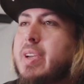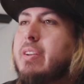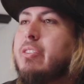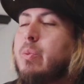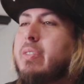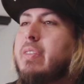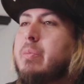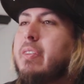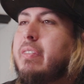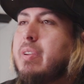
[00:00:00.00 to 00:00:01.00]
I just want
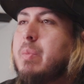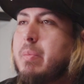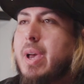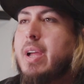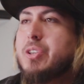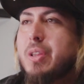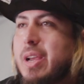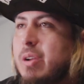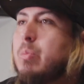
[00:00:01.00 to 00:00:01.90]
them to see my match like a